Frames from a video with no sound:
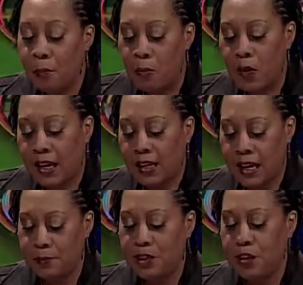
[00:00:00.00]
the more I
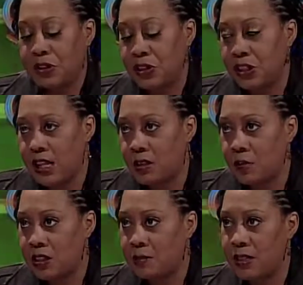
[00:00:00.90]
came to understand
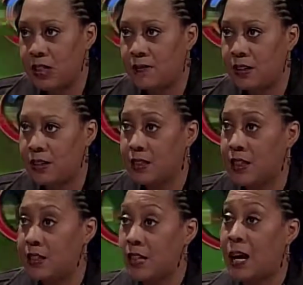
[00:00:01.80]
what domestic violence
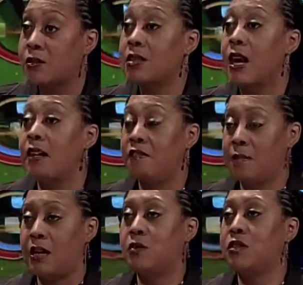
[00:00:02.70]
is outside of
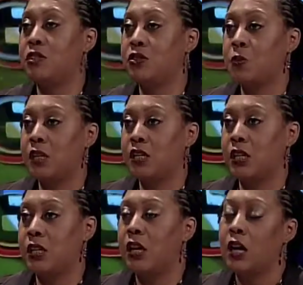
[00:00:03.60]
my own situation.